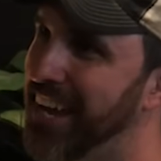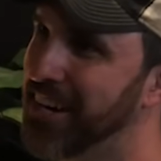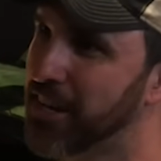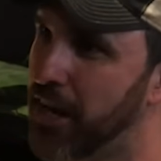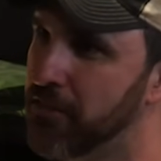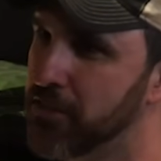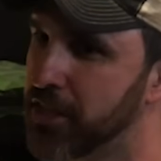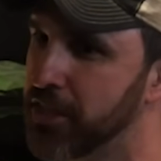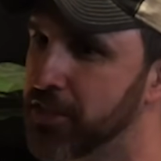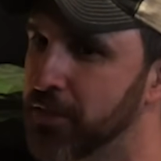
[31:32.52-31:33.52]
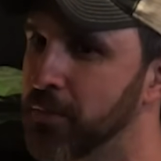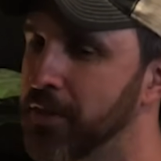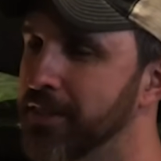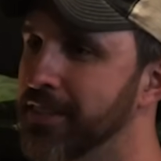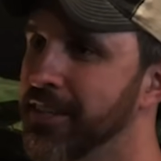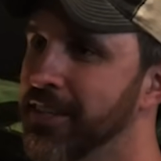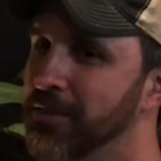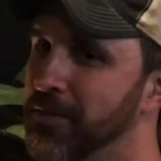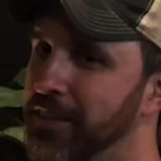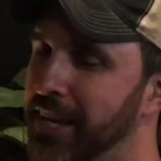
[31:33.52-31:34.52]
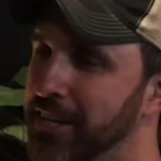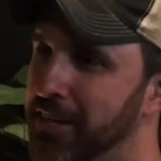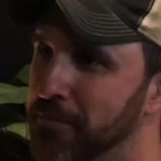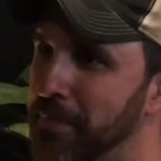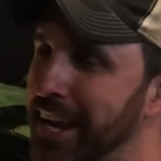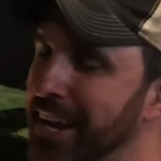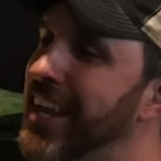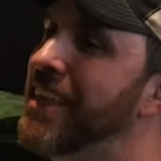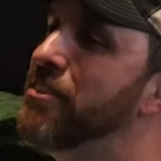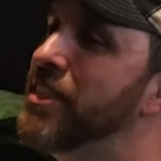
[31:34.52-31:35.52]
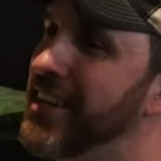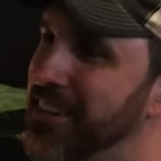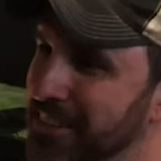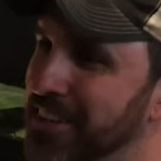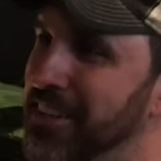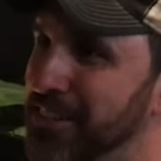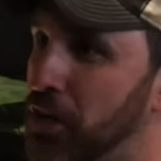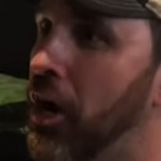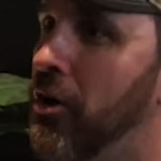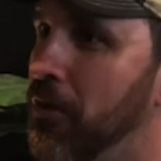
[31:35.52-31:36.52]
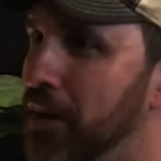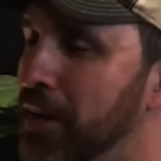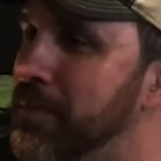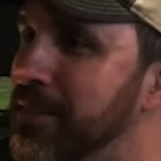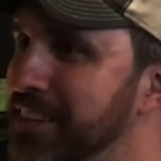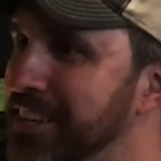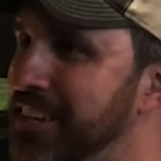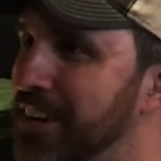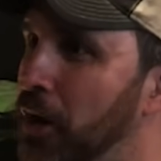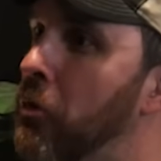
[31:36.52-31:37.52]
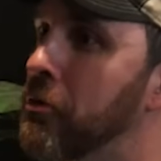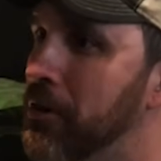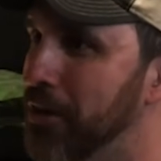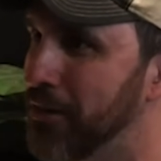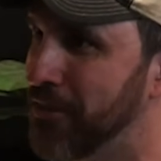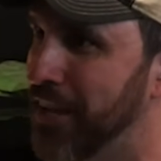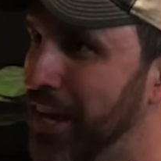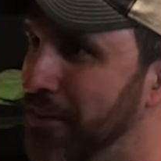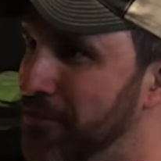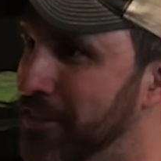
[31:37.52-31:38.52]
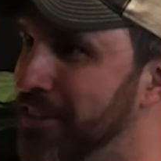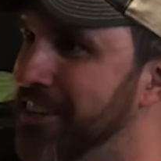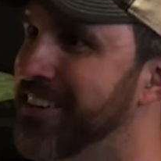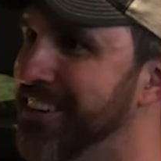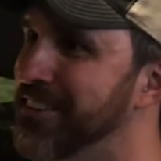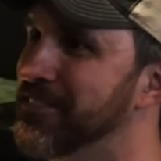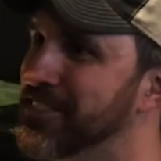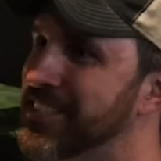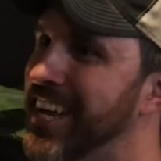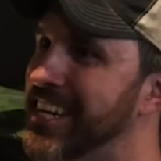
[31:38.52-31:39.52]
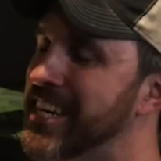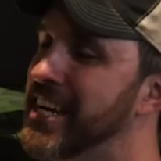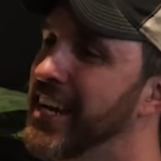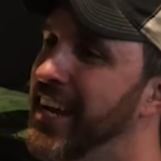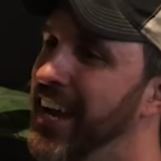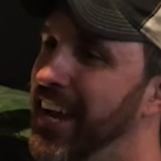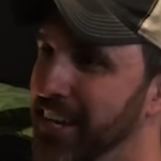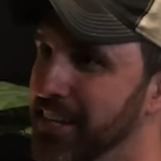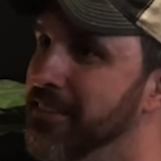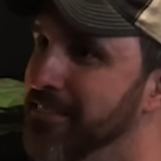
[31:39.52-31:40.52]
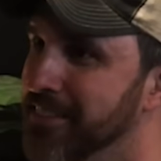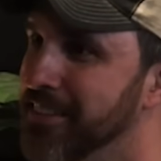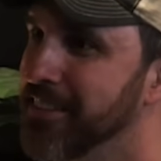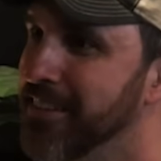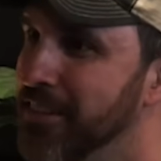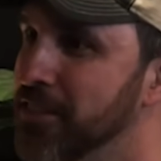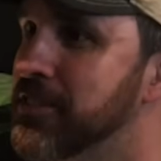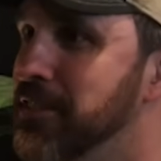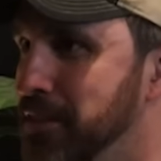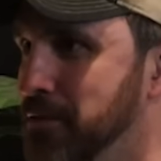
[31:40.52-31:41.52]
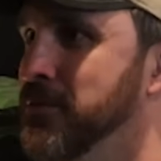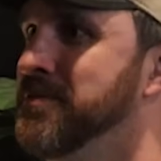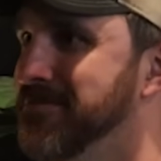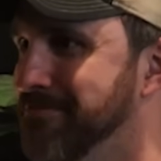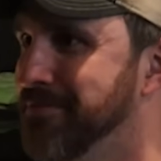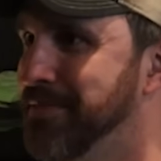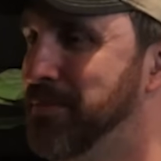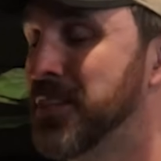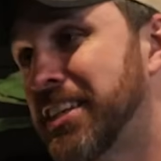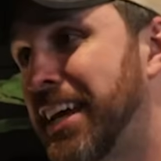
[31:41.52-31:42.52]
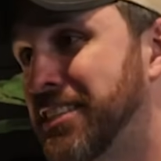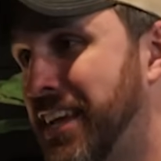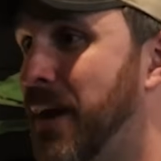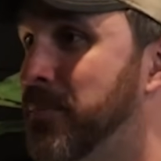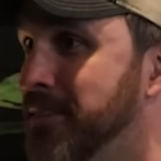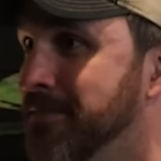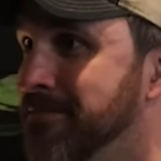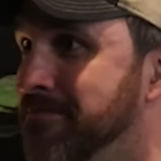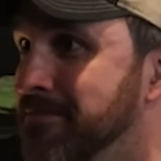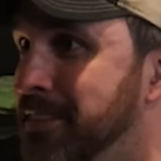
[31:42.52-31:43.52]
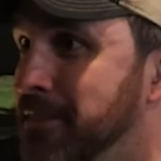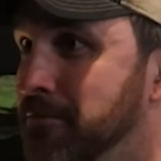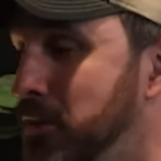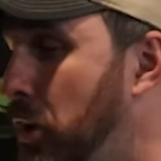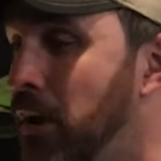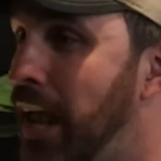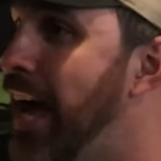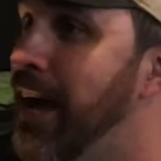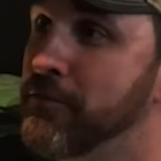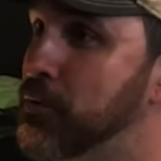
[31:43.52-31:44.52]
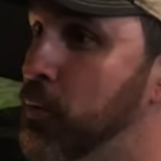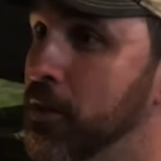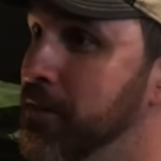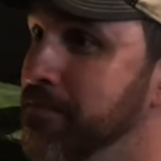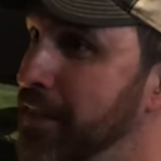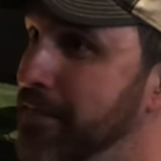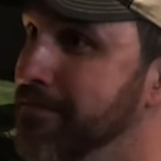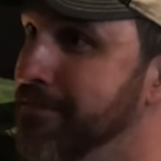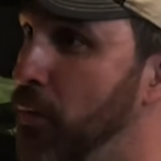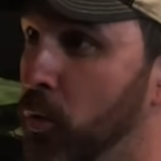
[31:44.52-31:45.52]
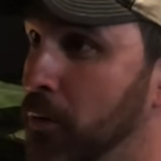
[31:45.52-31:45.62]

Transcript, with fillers: had a conversation with, with that young man and then called up the owner of the outfitter and man. was like, hey, here's the deal. Mistakes happen. No lives were... No